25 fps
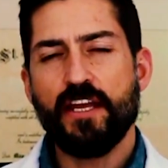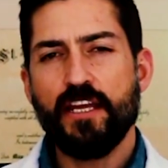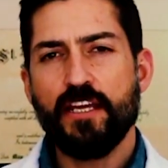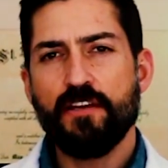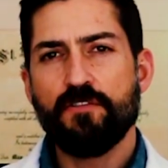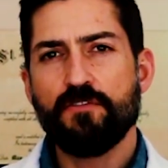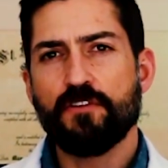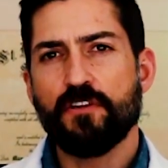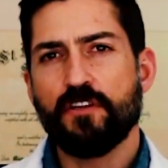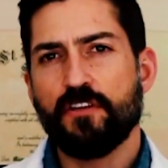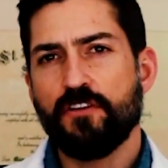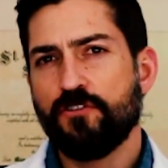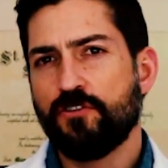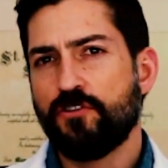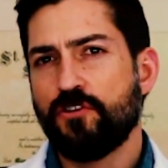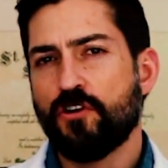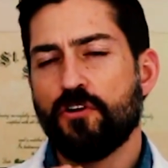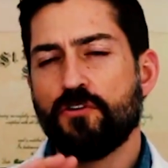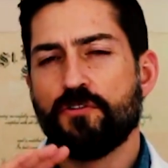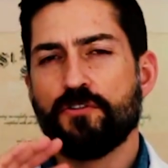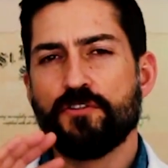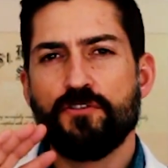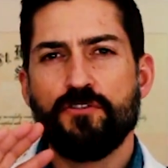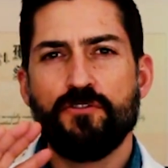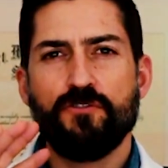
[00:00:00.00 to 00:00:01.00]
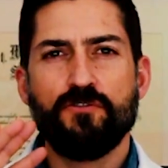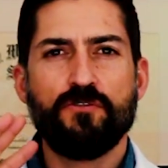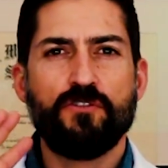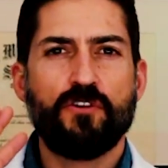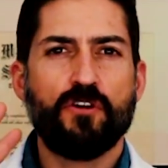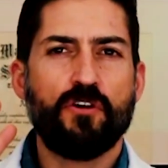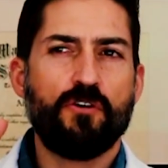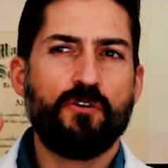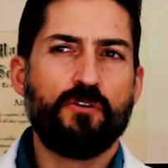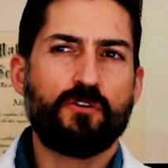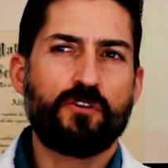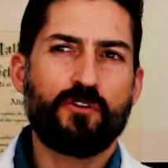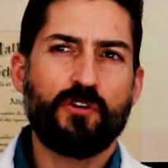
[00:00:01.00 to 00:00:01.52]
Even if you
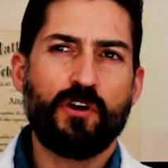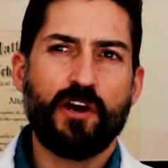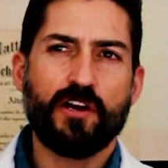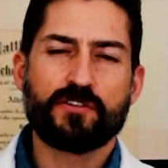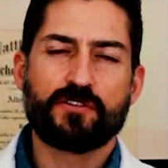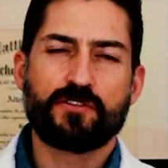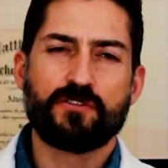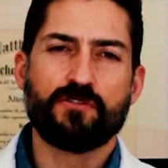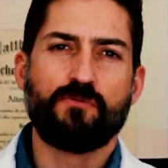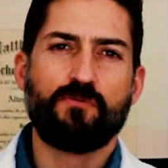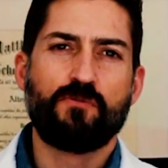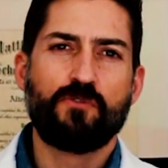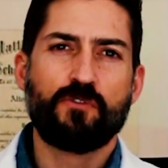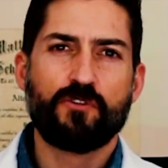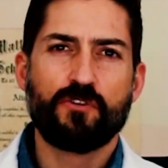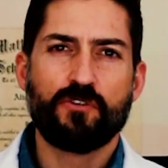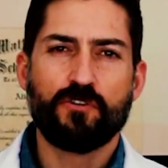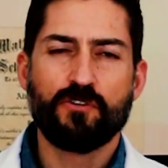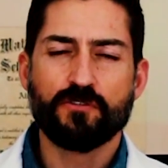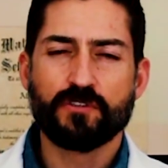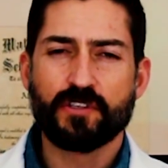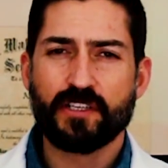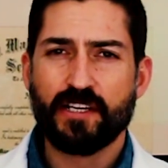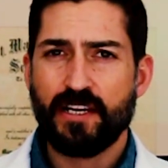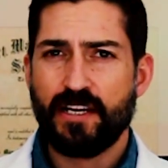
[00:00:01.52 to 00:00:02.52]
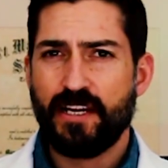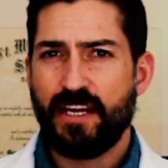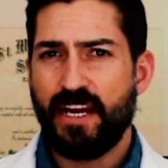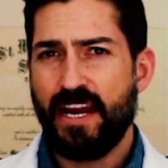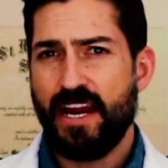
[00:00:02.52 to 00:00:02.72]
go across the world,